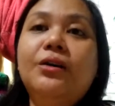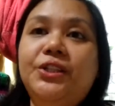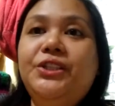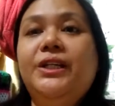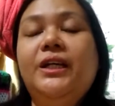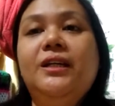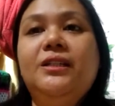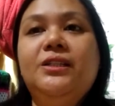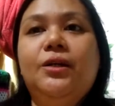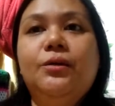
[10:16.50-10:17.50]

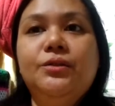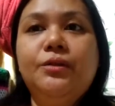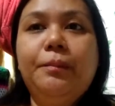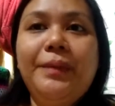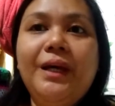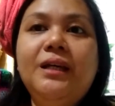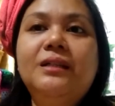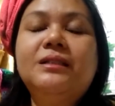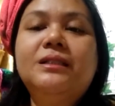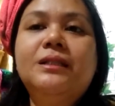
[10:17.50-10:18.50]
crochet. She also
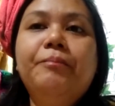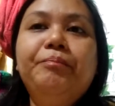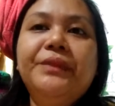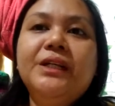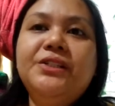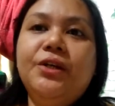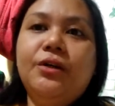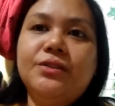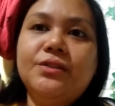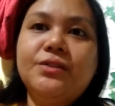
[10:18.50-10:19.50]
paints, she
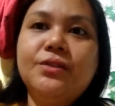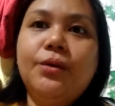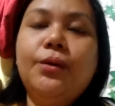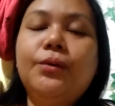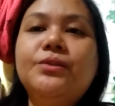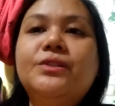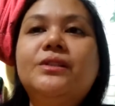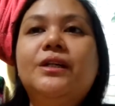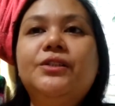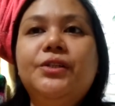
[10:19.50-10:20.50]
also
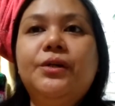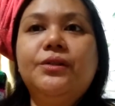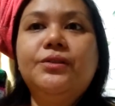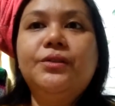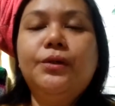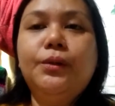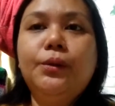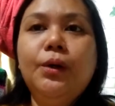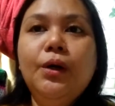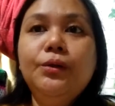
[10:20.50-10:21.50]
sews, and she
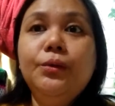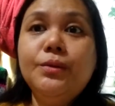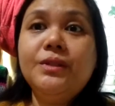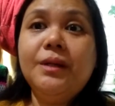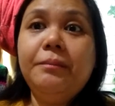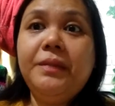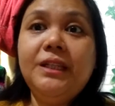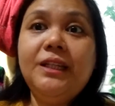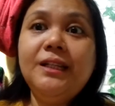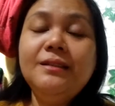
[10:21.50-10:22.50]
also do some
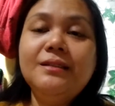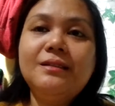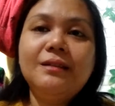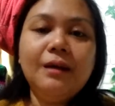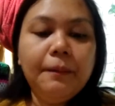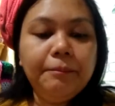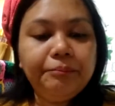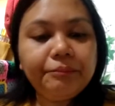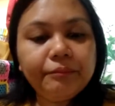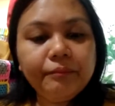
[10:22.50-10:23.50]
beadings.
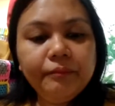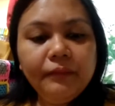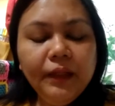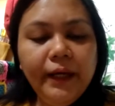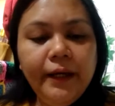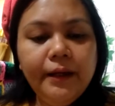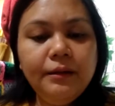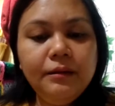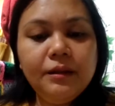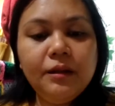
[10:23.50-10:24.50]

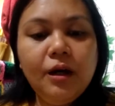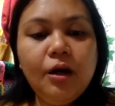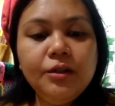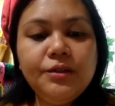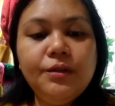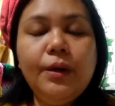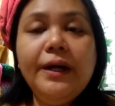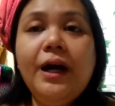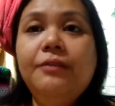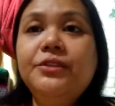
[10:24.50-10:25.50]
And also,
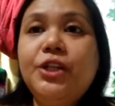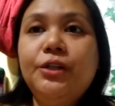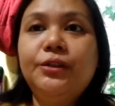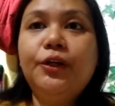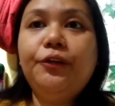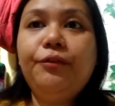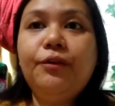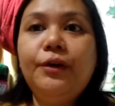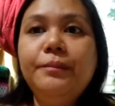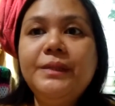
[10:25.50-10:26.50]
I have a shout out
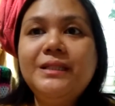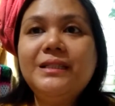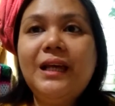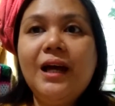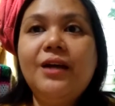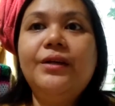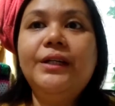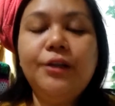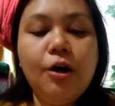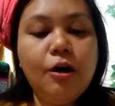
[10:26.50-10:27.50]
for Miss
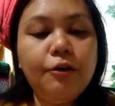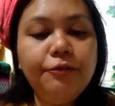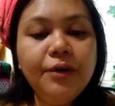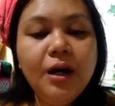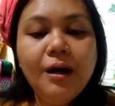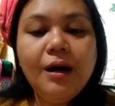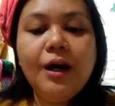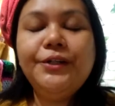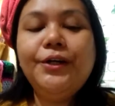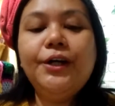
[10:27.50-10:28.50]
Karen of
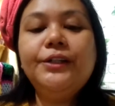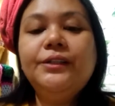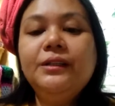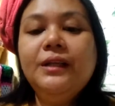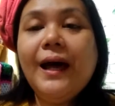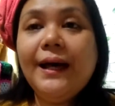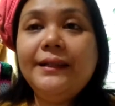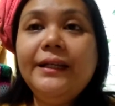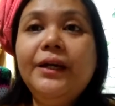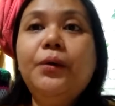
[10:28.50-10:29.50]
A Yarn
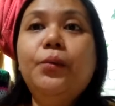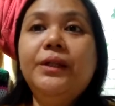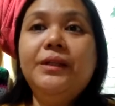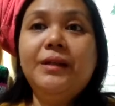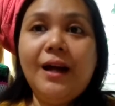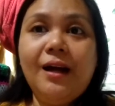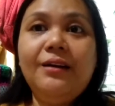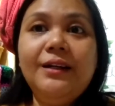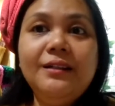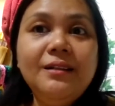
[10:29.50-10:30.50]
Addict with
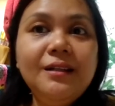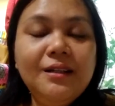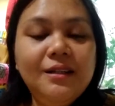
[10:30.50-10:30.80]
Karen.